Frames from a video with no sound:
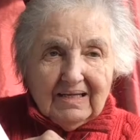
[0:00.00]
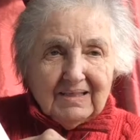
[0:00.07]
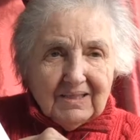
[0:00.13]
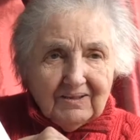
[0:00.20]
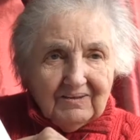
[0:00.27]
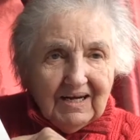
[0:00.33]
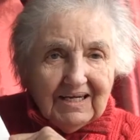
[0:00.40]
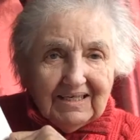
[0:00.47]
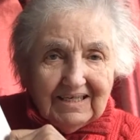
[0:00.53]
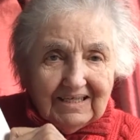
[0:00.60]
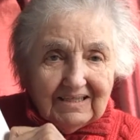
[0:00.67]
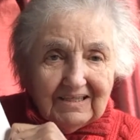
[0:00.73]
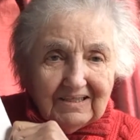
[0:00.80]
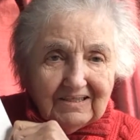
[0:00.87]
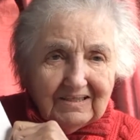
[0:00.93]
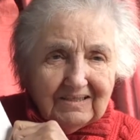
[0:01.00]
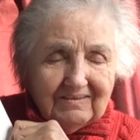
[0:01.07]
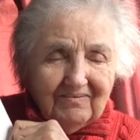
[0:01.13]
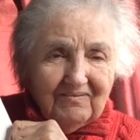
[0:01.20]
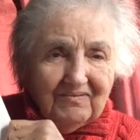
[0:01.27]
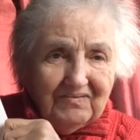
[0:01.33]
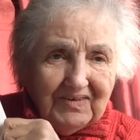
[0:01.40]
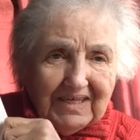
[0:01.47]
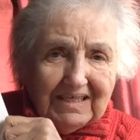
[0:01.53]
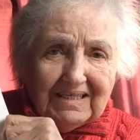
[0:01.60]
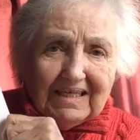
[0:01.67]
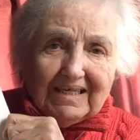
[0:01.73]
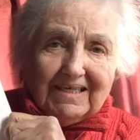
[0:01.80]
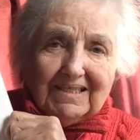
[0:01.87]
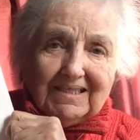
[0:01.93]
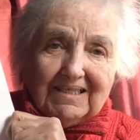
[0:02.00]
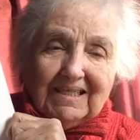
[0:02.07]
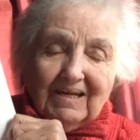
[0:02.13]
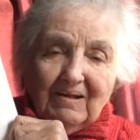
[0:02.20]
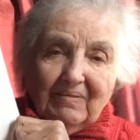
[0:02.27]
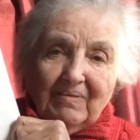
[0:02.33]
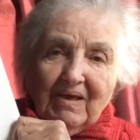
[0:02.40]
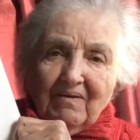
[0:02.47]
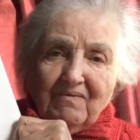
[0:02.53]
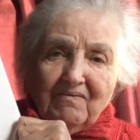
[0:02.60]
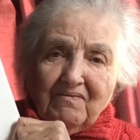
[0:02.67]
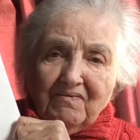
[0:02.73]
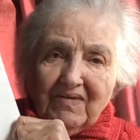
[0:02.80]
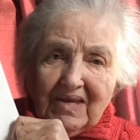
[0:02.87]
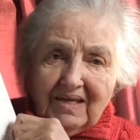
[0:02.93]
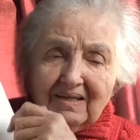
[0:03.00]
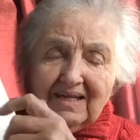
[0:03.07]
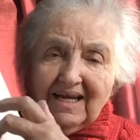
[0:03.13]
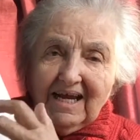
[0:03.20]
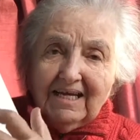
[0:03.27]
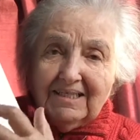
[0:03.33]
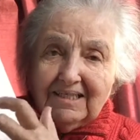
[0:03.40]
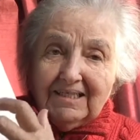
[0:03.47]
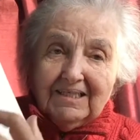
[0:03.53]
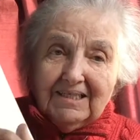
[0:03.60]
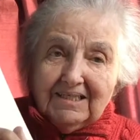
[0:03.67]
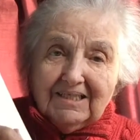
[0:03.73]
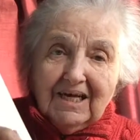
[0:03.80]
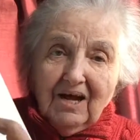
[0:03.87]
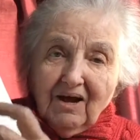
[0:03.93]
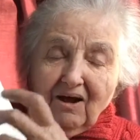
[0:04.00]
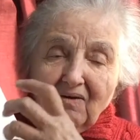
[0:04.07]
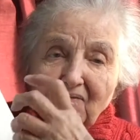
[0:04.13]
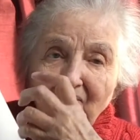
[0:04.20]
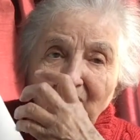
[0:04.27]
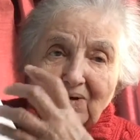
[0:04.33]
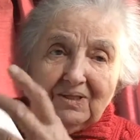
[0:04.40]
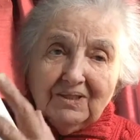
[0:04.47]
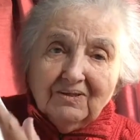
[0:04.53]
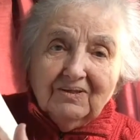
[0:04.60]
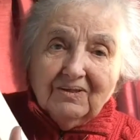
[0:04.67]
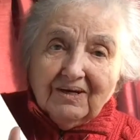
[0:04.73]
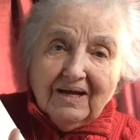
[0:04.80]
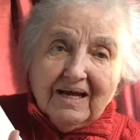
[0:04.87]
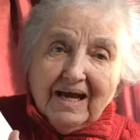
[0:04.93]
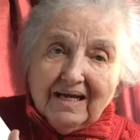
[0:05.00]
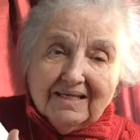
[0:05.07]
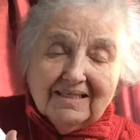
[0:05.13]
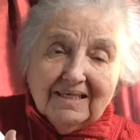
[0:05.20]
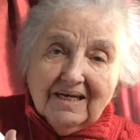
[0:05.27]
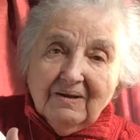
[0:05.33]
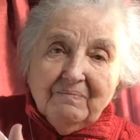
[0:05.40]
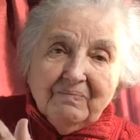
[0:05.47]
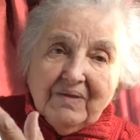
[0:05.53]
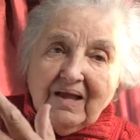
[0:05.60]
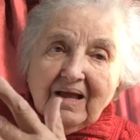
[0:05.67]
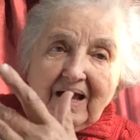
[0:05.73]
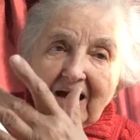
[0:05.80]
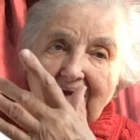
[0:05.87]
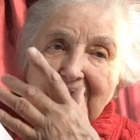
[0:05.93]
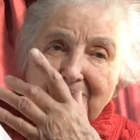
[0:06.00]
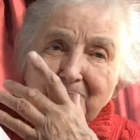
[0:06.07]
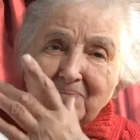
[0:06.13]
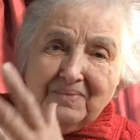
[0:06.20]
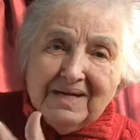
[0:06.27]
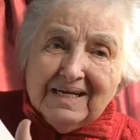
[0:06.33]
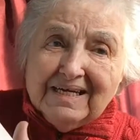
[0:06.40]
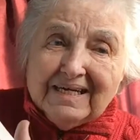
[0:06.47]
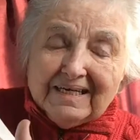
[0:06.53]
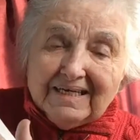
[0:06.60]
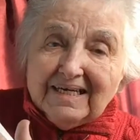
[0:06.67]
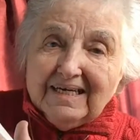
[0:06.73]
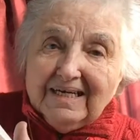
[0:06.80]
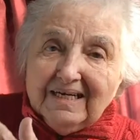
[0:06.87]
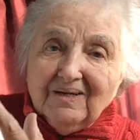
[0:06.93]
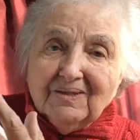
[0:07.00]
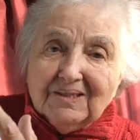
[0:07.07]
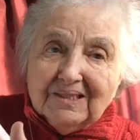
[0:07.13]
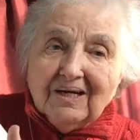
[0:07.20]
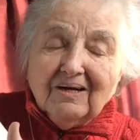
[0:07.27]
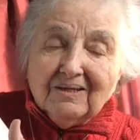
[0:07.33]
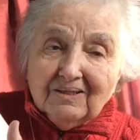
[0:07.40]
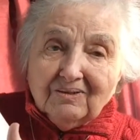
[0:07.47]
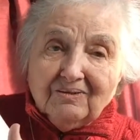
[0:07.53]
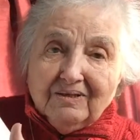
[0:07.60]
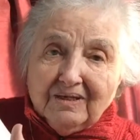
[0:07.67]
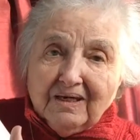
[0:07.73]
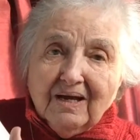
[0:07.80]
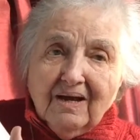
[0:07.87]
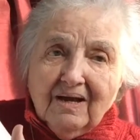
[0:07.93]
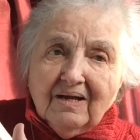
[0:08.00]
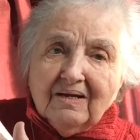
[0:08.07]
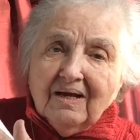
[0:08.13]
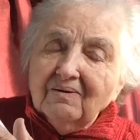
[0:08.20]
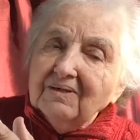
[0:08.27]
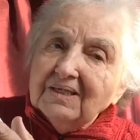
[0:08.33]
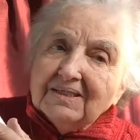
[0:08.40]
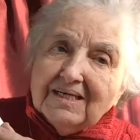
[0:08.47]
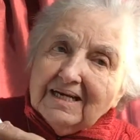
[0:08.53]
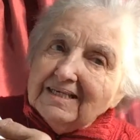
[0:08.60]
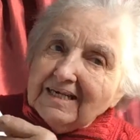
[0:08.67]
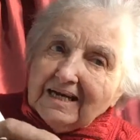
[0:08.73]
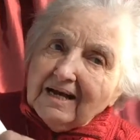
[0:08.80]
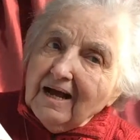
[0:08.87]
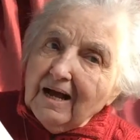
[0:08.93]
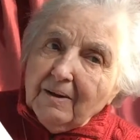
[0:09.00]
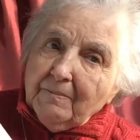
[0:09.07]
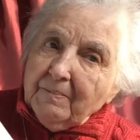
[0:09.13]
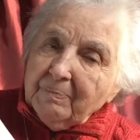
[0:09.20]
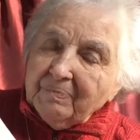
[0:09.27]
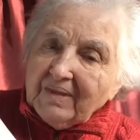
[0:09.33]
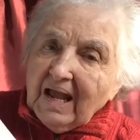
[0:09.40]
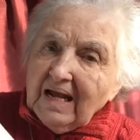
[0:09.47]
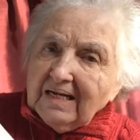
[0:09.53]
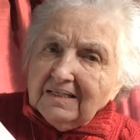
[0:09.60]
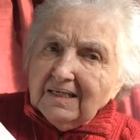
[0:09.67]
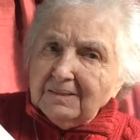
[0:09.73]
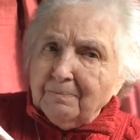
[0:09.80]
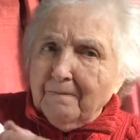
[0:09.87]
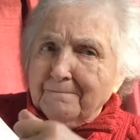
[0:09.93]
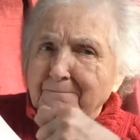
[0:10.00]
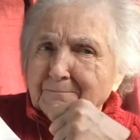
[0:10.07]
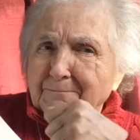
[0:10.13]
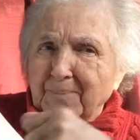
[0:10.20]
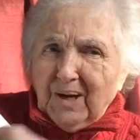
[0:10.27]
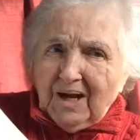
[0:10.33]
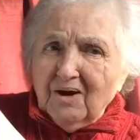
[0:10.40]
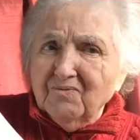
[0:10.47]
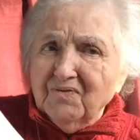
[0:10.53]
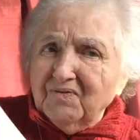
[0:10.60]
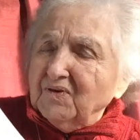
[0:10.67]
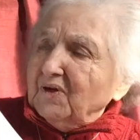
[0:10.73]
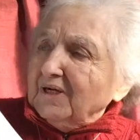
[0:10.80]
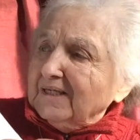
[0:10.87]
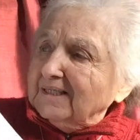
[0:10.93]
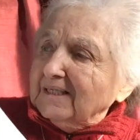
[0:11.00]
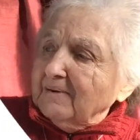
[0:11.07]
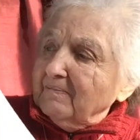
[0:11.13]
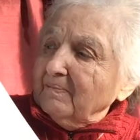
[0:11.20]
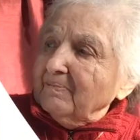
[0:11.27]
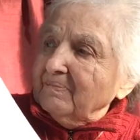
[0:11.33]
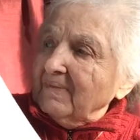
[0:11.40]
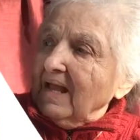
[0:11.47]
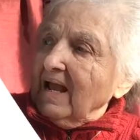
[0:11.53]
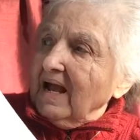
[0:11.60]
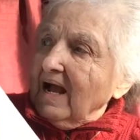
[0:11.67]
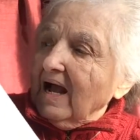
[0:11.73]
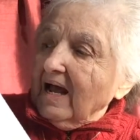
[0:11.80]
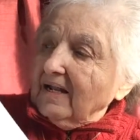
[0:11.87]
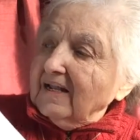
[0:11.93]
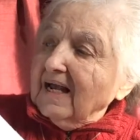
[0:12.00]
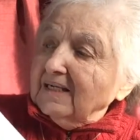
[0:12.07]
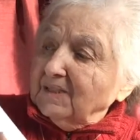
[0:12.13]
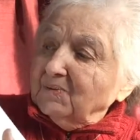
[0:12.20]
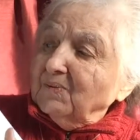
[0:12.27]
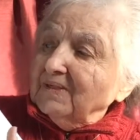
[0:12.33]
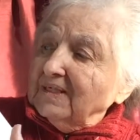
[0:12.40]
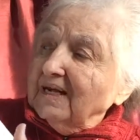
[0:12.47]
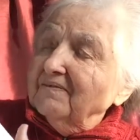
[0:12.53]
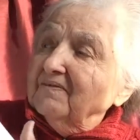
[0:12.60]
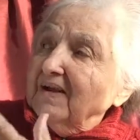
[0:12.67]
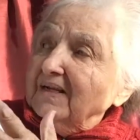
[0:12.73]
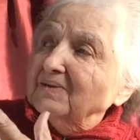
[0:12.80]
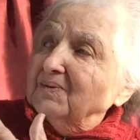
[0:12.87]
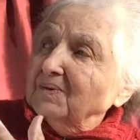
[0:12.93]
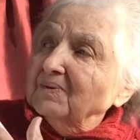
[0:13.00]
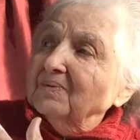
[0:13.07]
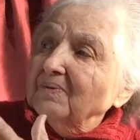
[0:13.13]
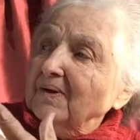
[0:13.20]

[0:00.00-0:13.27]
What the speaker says: it's a good idea to feel this, feel the essence of what you're looking at, immediately you start drawing. Don't just let it come. Just go for it. And that's what I felt